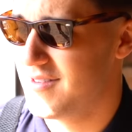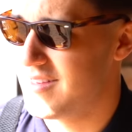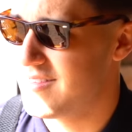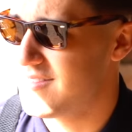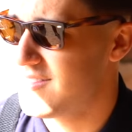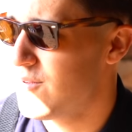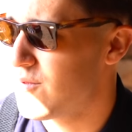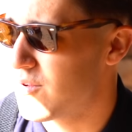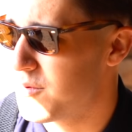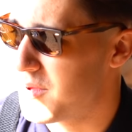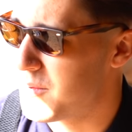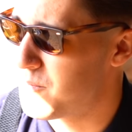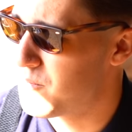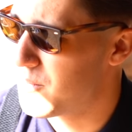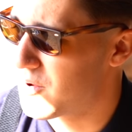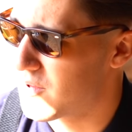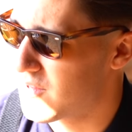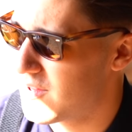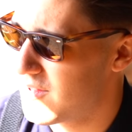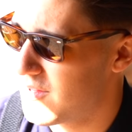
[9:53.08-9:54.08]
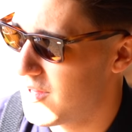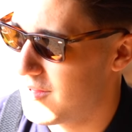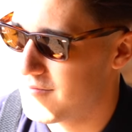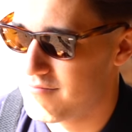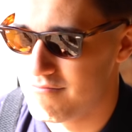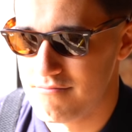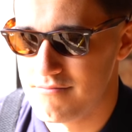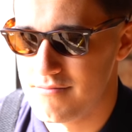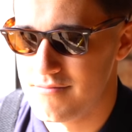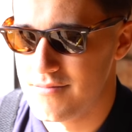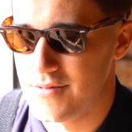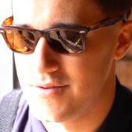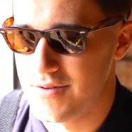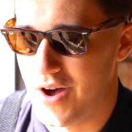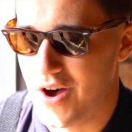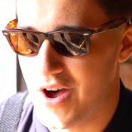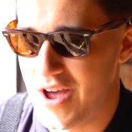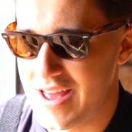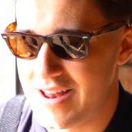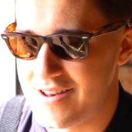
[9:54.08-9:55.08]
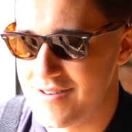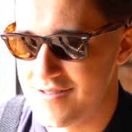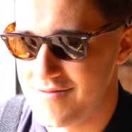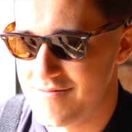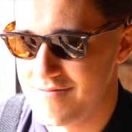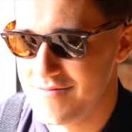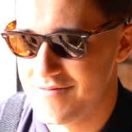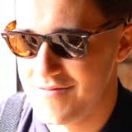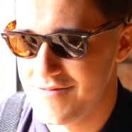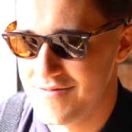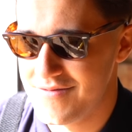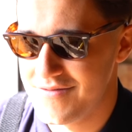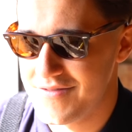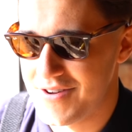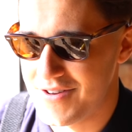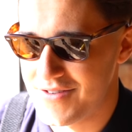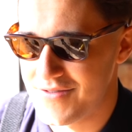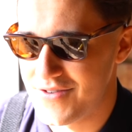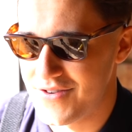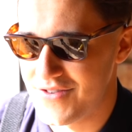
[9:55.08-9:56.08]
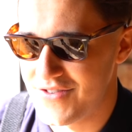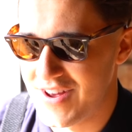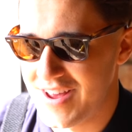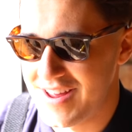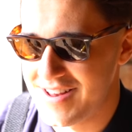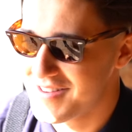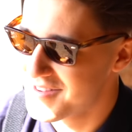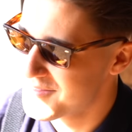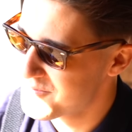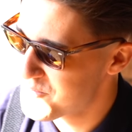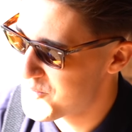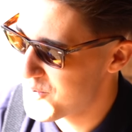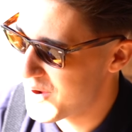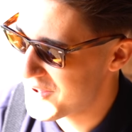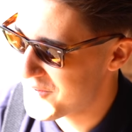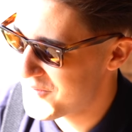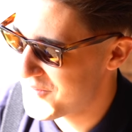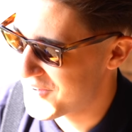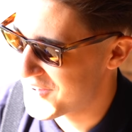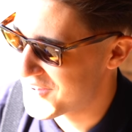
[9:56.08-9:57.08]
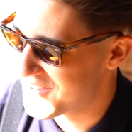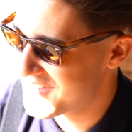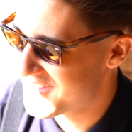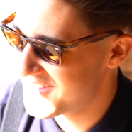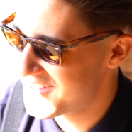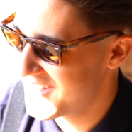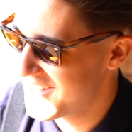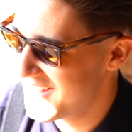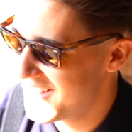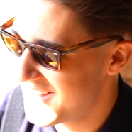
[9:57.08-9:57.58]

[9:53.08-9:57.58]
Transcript: it's still going to be high-end fast food chains breakfast.